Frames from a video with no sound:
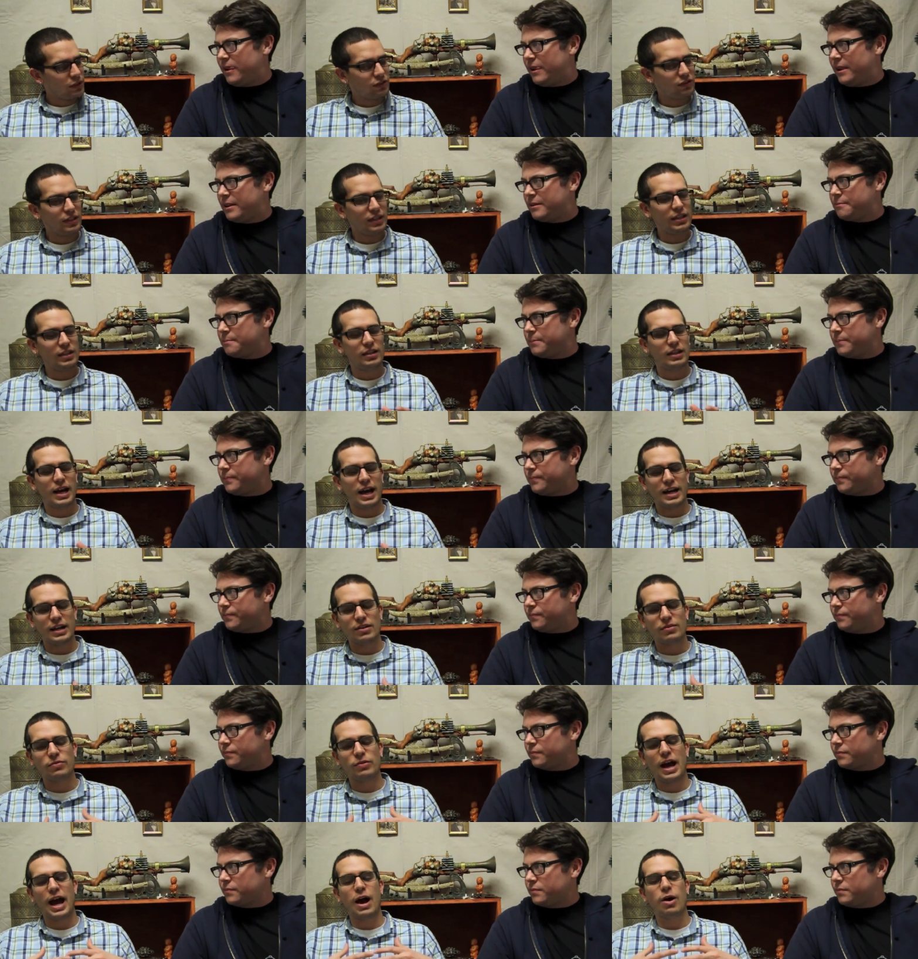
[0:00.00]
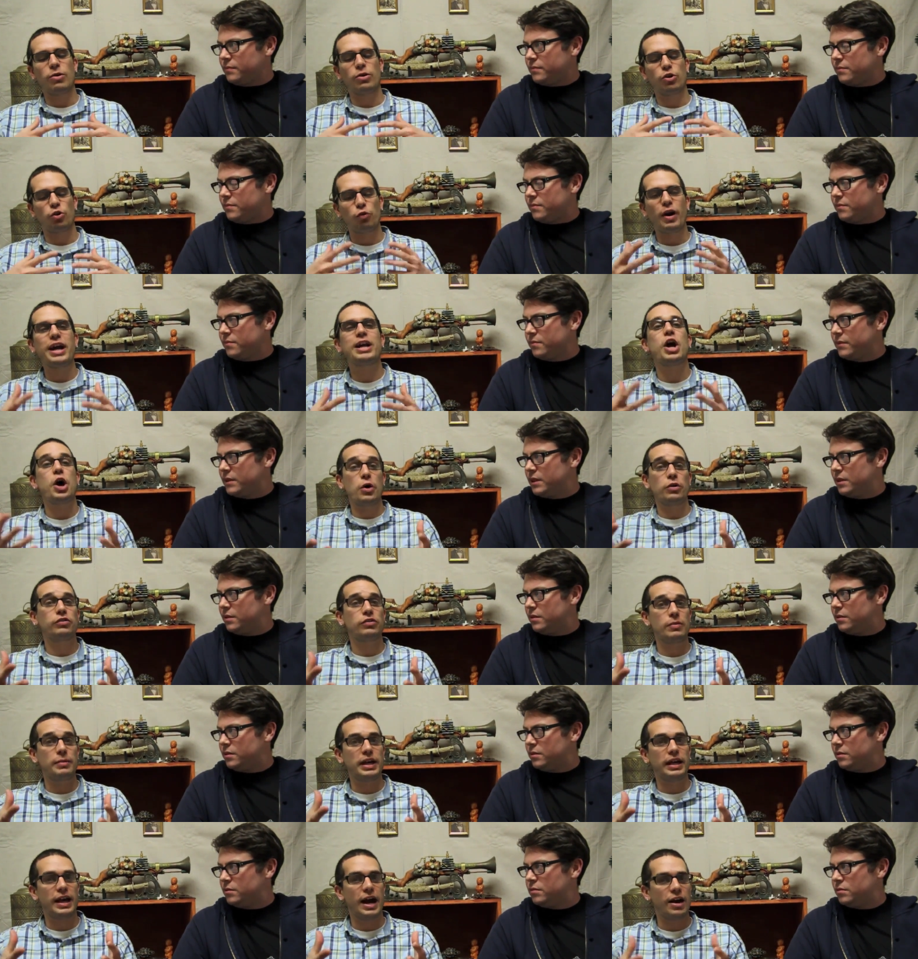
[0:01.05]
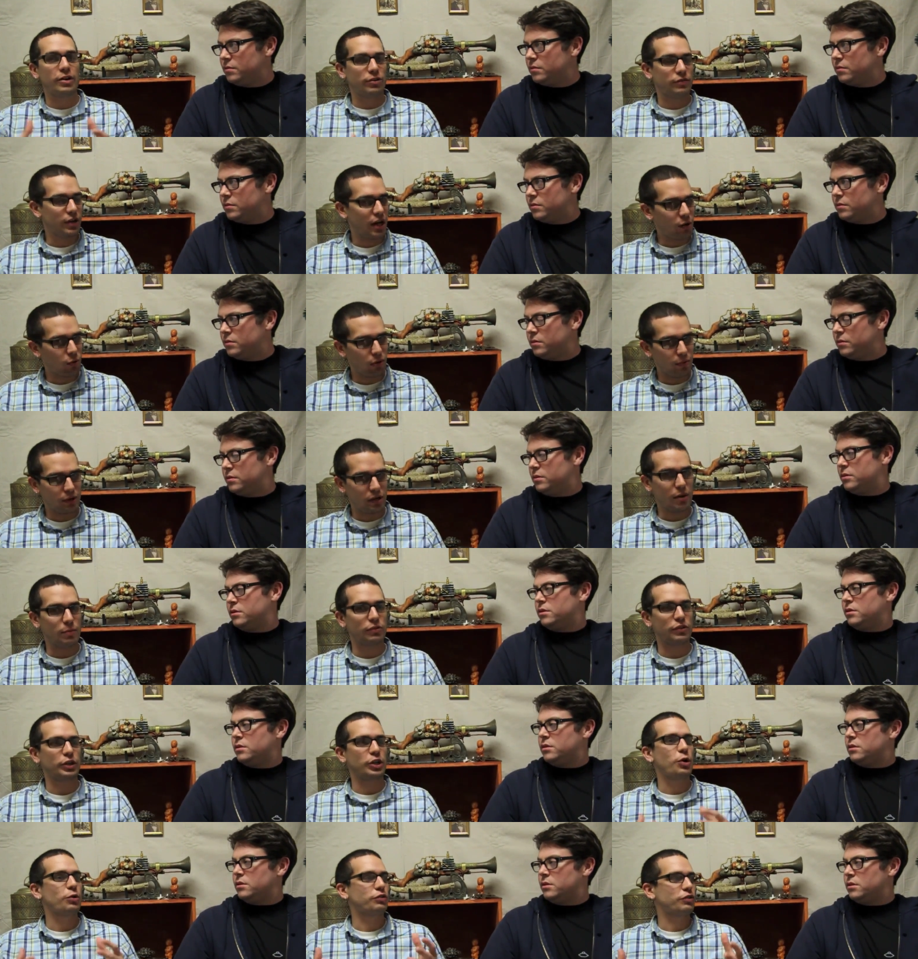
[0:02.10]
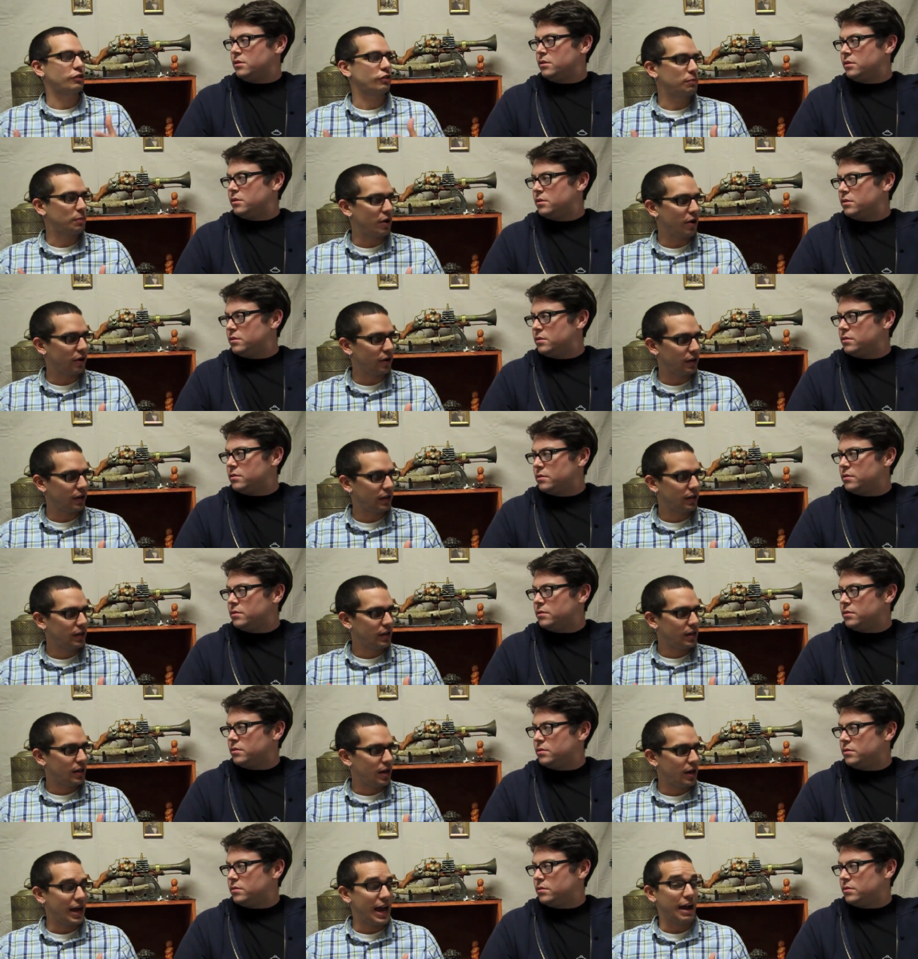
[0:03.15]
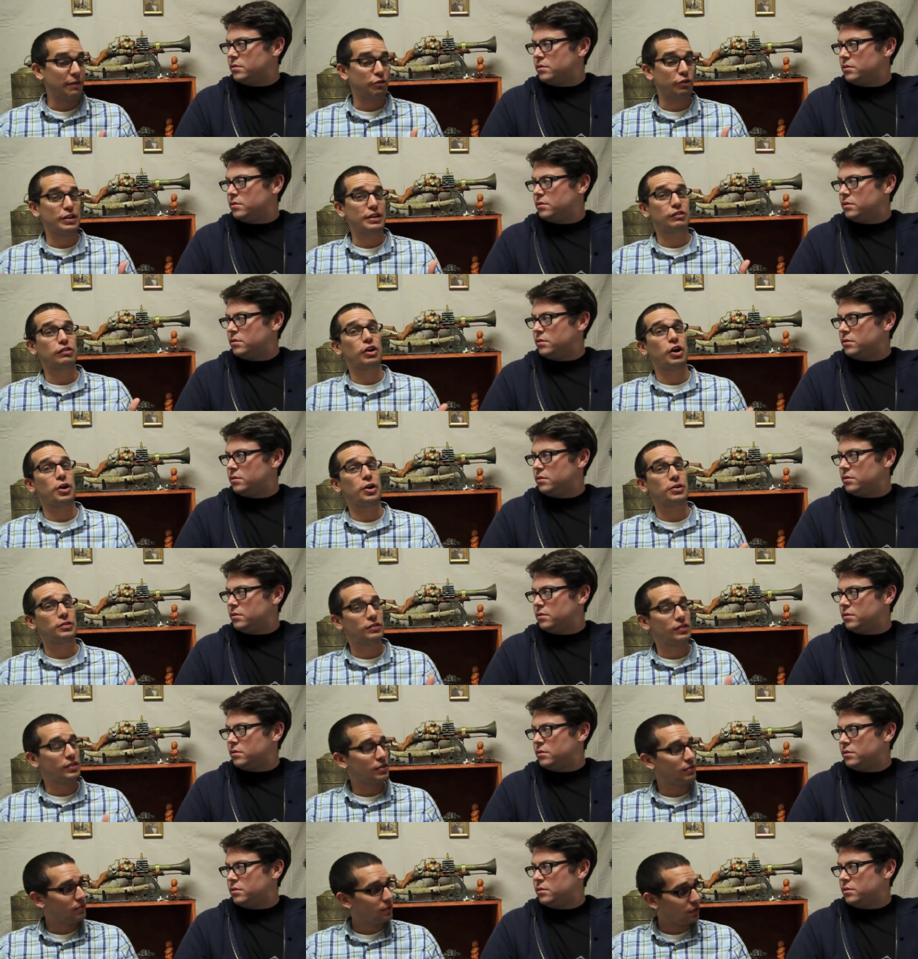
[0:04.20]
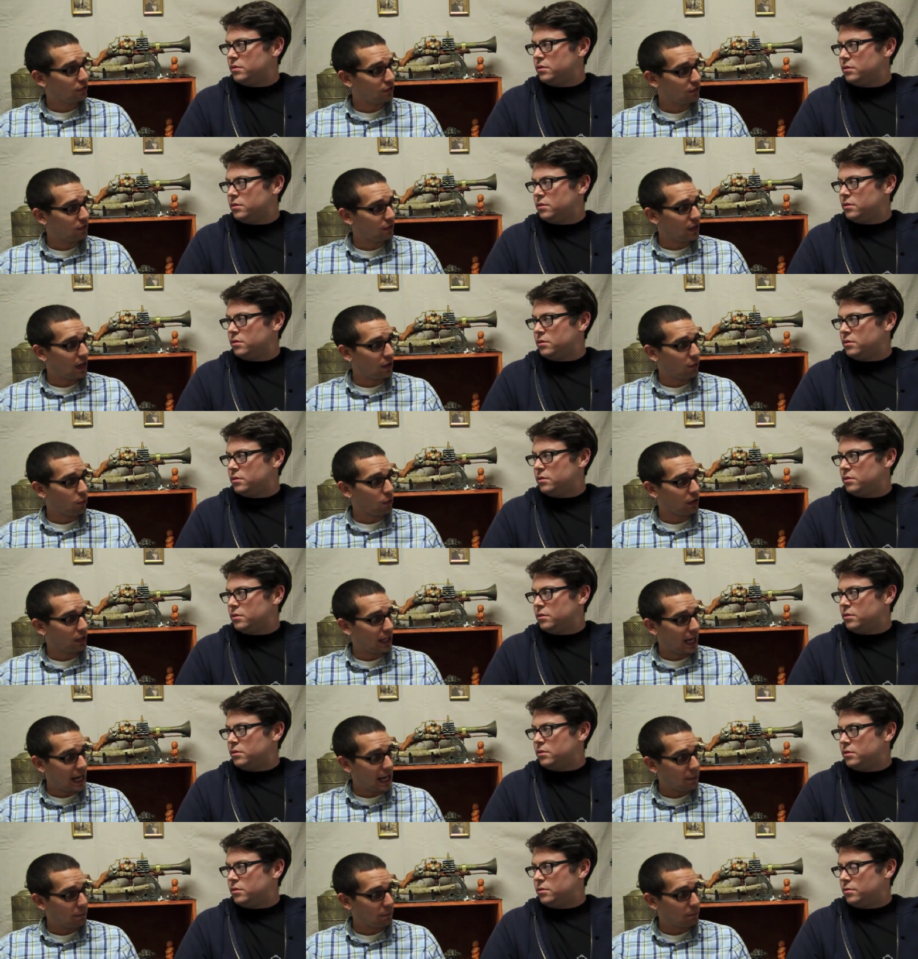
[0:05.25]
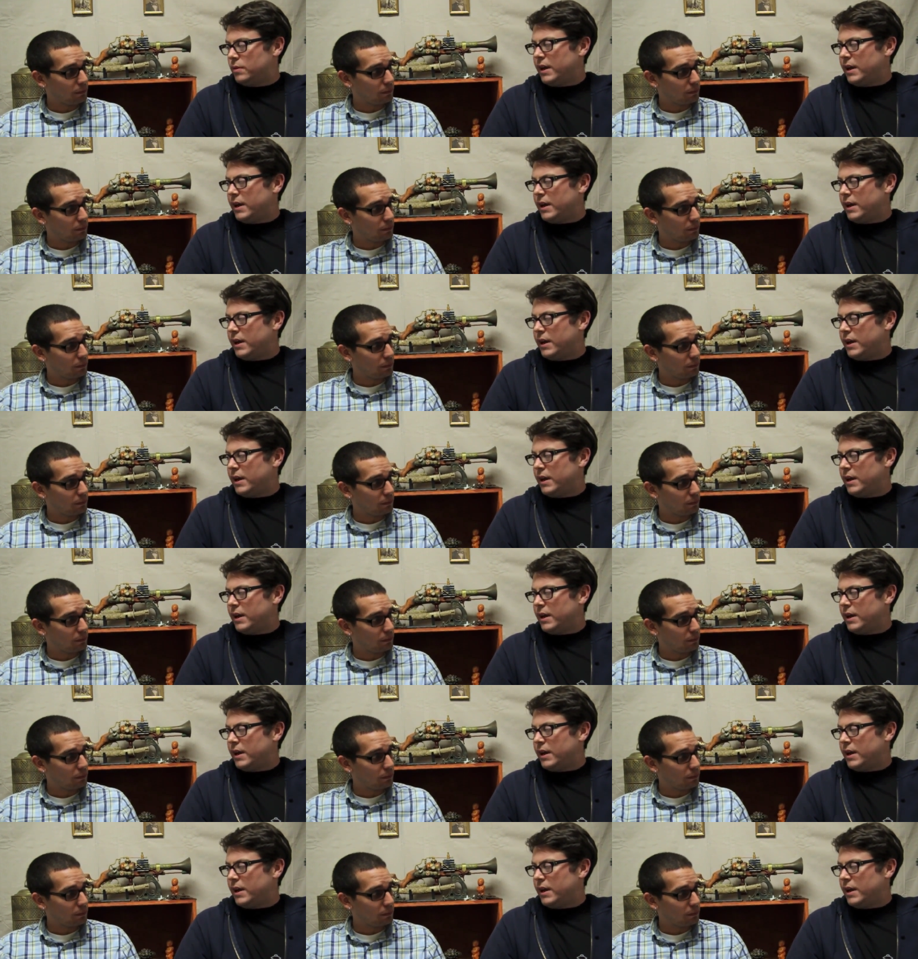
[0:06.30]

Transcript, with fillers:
Speaker 1: we see kind of how Kratos, the main character of God of War, becomes the Ghost of Sparta after he is cursed in the first God of War game.